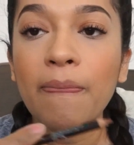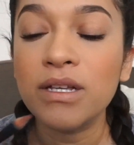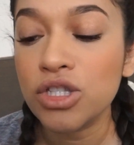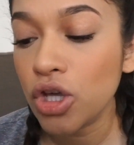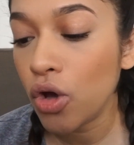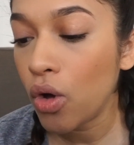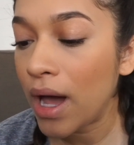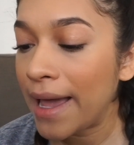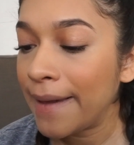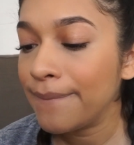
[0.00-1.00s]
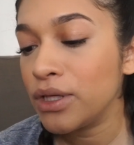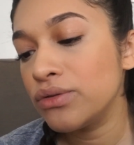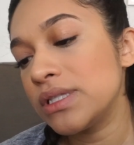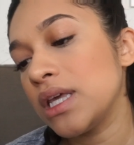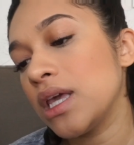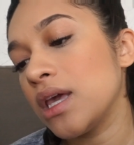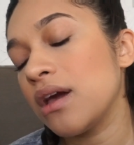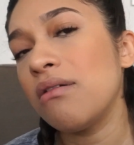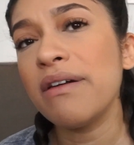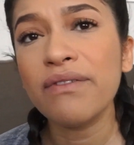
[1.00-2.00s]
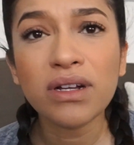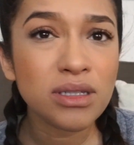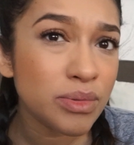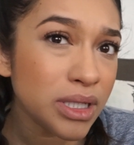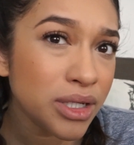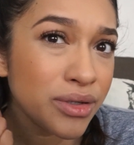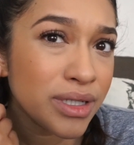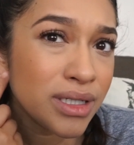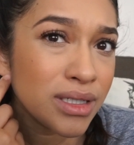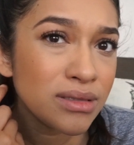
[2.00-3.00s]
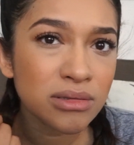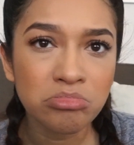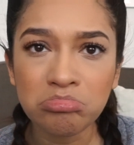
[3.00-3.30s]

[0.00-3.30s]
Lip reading: So I am using, oh, I forgot to put earrings.